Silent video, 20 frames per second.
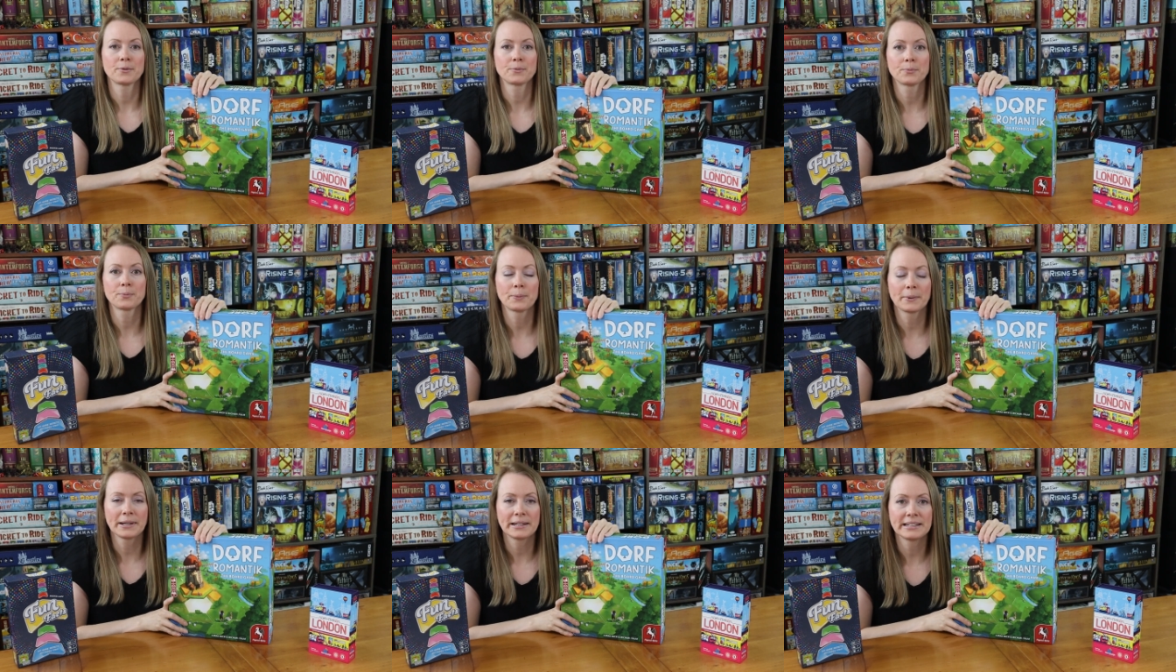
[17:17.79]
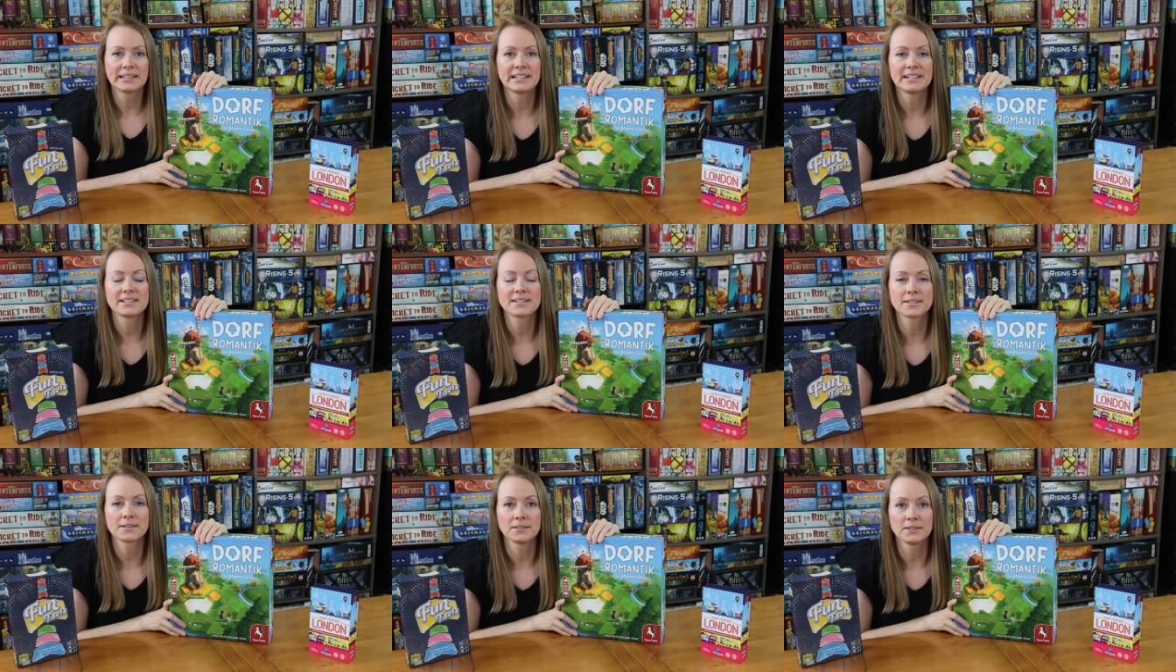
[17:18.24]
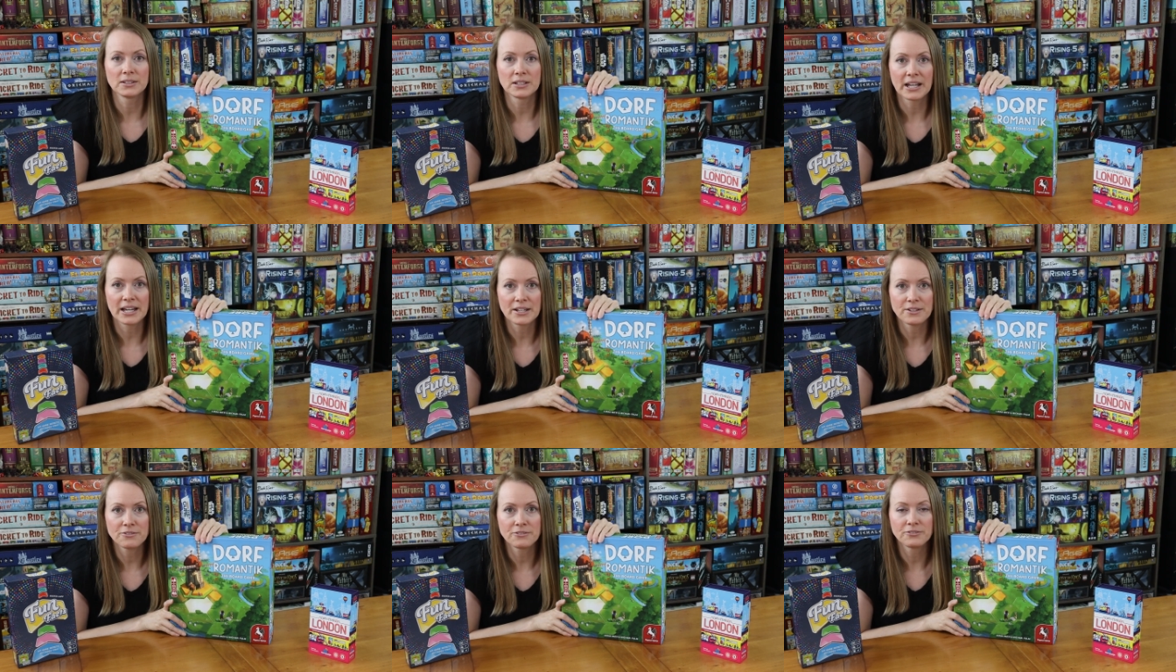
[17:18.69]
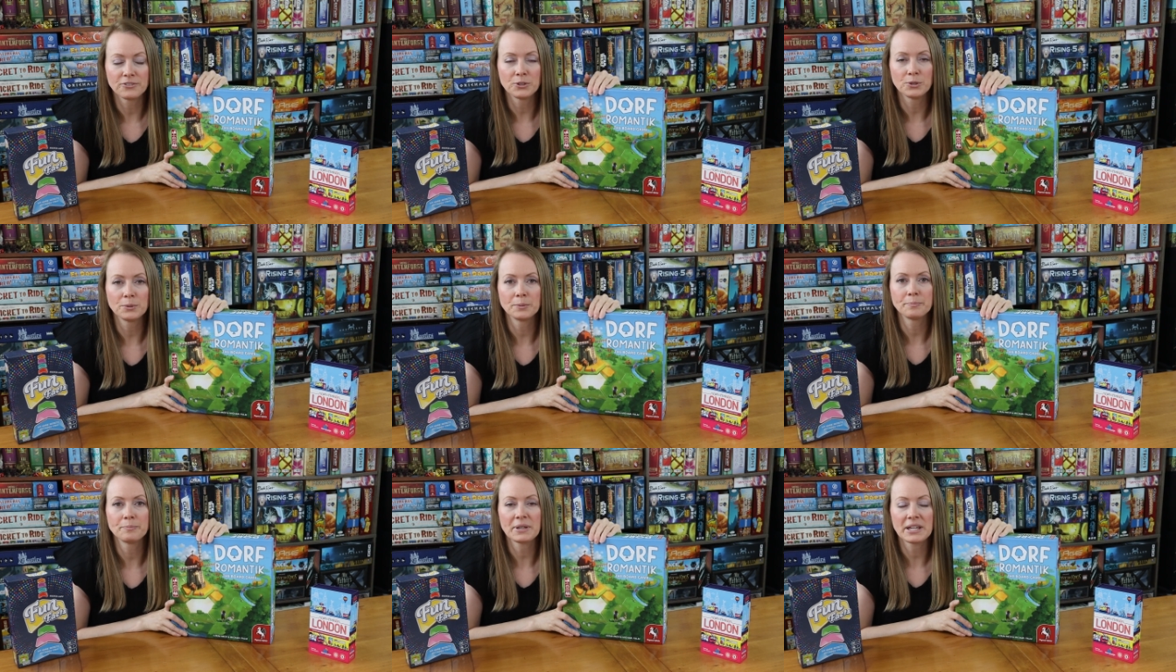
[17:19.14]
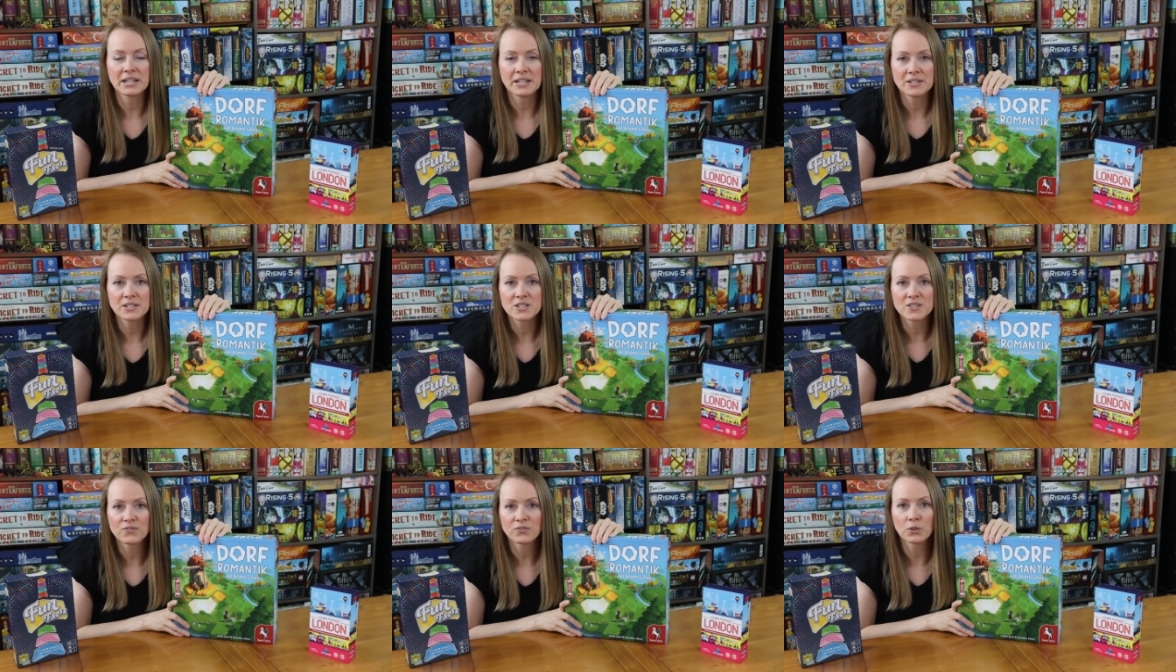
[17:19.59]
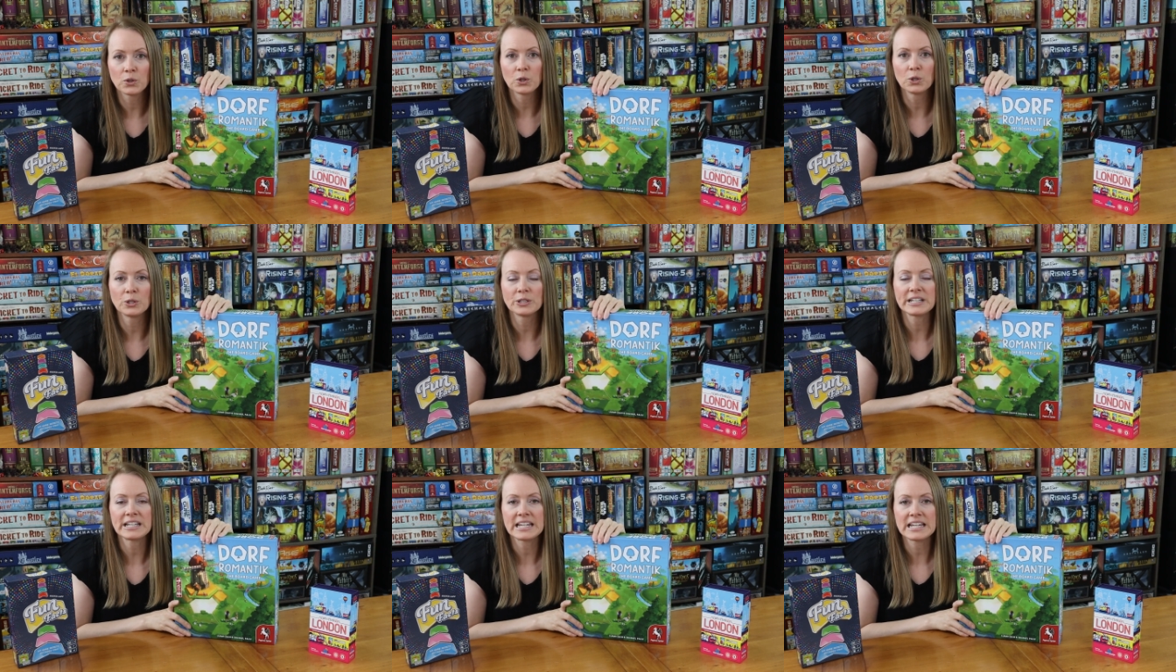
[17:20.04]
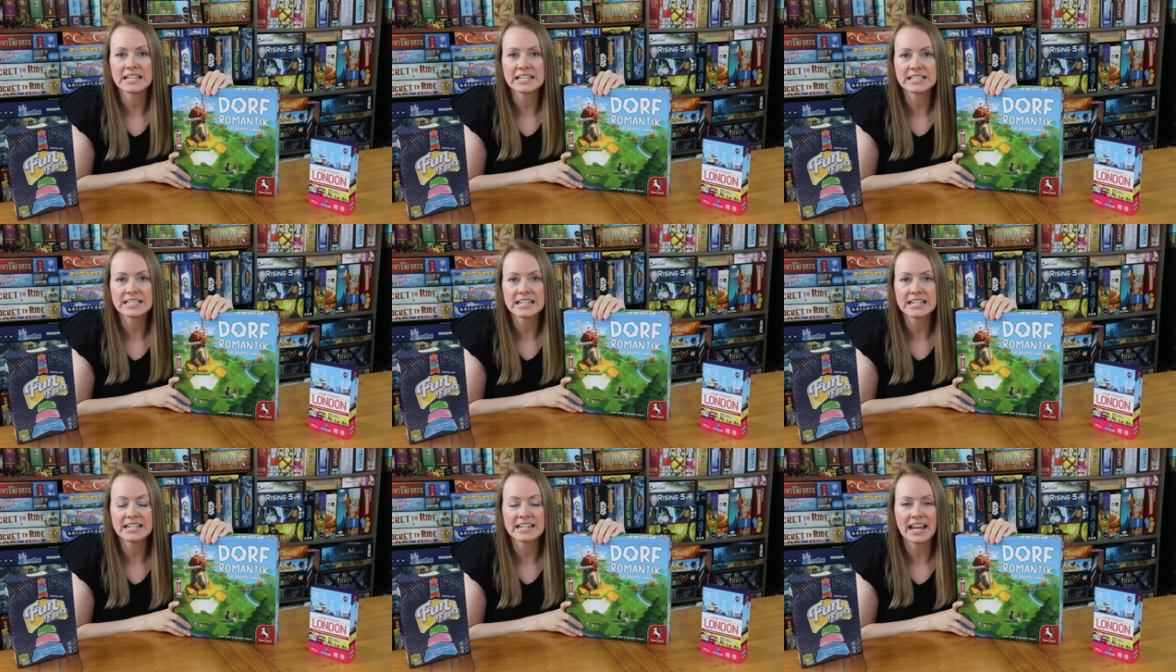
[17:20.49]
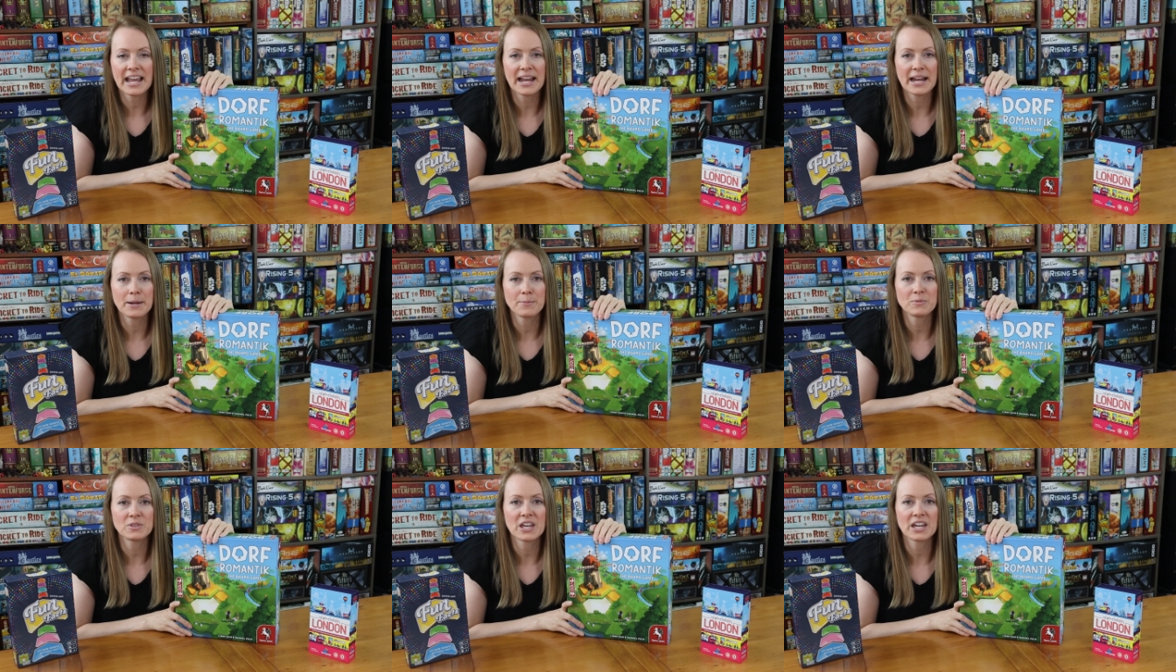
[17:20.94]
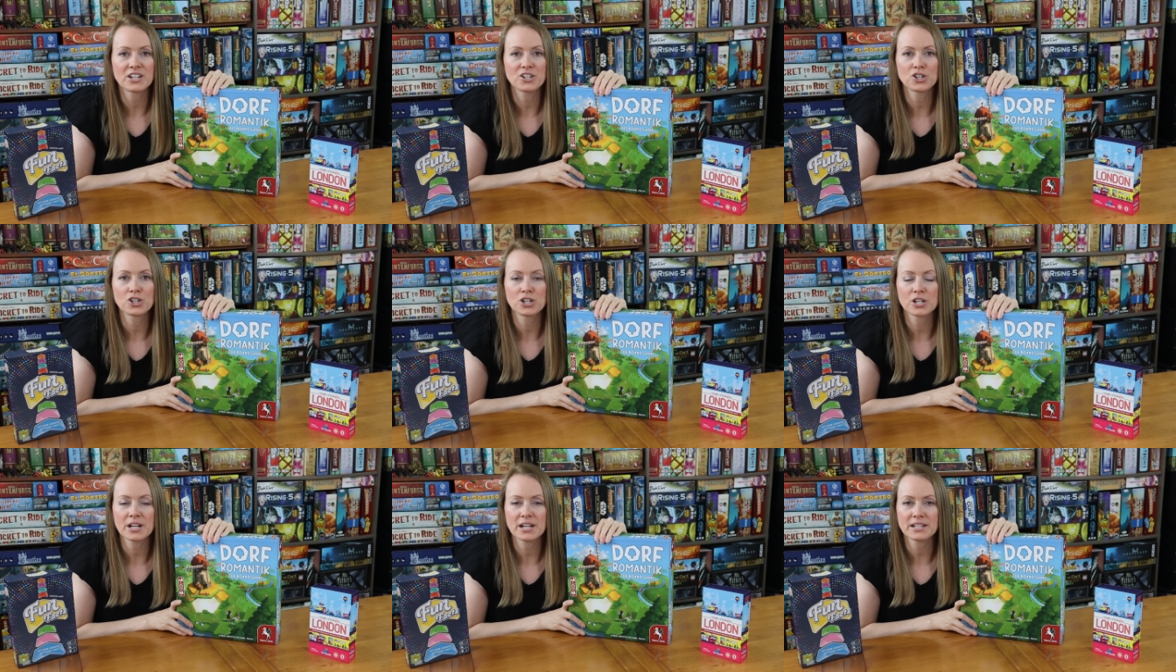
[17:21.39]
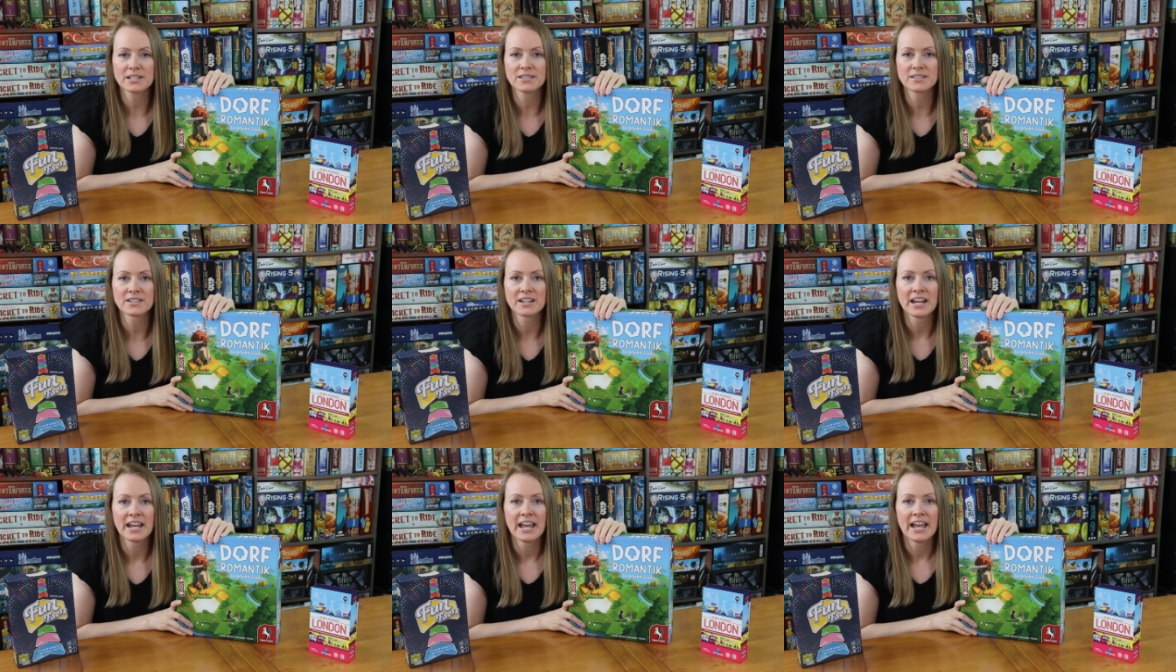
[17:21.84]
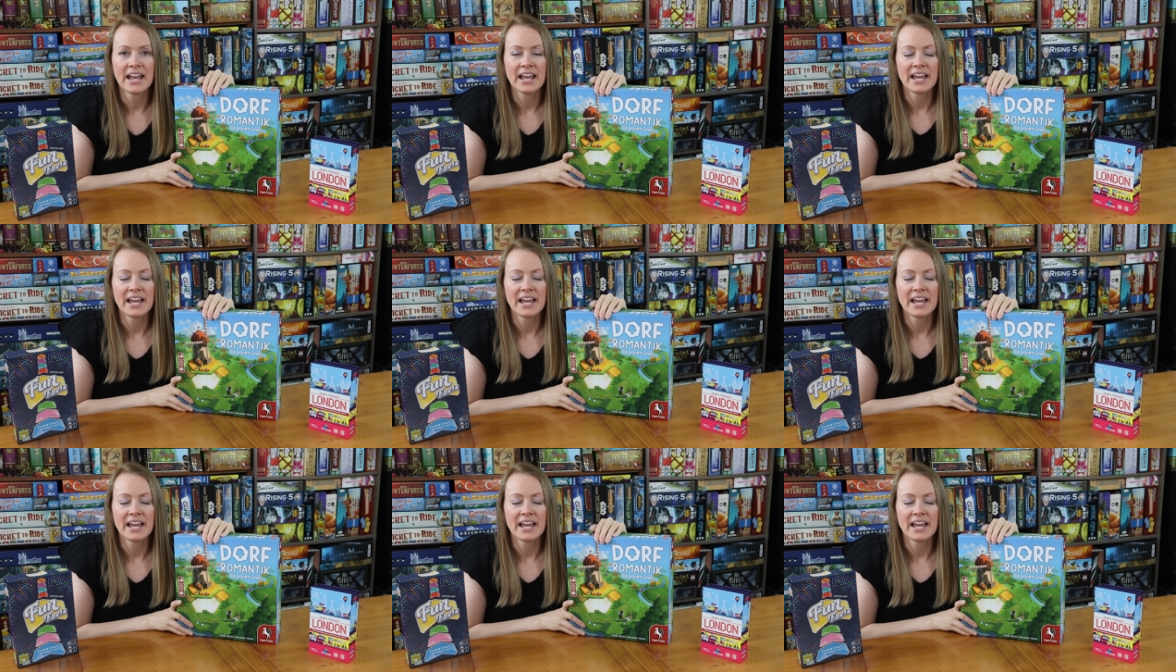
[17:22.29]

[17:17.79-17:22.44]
a really delightful, peaceful, easy game that just,